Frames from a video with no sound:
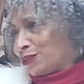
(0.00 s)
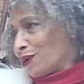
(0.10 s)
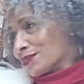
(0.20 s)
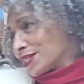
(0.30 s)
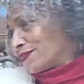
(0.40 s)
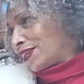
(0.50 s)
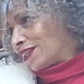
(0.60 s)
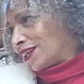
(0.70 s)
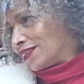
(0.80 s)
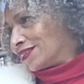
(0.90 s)
knew I was leaving
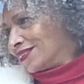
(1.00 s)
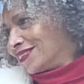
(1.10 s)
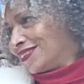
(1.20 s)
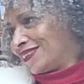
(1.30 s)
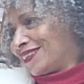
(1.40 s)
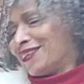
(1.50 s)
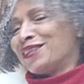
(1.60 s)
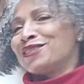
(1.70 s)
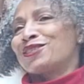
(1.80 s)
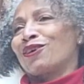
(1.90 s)
LA.
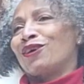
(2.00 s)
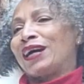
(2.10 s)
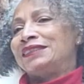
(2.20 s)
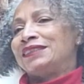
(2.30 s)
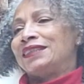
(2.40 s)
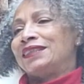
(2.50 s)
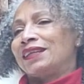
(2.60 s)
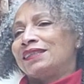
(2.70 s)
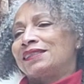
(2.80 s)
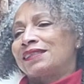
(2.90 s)
So I did
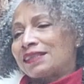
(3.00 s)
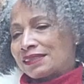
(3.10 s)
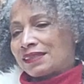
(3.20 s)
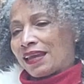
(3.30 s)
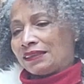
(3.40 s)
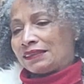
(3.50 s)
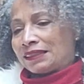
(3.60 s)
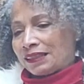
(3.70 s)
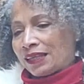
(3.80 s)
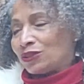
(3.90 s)
a 6-state,
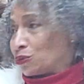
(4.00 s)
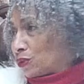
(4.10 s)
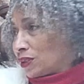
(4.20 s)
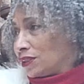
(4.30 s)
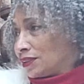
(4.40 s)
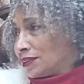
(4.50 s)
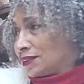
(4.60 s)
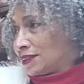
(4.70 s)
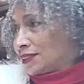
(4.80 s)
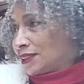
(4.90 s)
10-day tour.
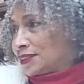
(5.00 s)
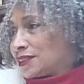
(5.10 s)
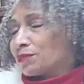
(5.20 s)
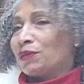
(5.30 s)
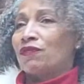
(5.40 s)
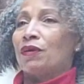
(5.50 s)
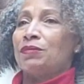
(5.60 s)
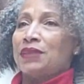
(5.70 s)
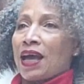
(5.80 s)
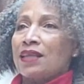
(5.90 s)
It took me
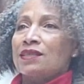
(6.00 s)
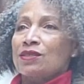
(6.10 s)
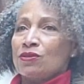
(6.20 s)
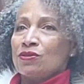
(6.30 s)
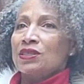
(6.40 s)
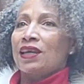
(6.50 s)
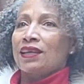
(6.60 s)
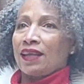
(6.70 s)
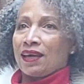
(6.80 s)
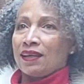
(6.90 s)
from Dallas, Houston,
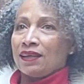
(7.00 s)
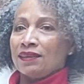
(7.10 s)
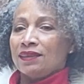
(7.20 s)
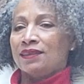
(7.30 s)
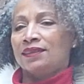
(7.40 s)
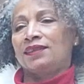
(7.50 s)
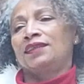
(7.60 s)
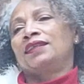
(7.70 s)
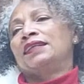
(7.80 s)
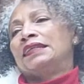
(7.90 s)
Atlanta,
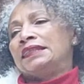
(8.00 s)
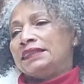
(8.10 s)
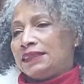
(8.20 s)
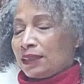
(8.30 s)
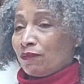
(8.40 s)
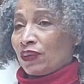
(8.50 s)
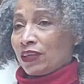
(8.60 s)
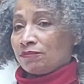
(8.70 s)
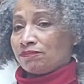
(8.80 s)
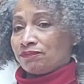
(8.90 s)

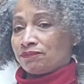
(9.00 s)
DMV,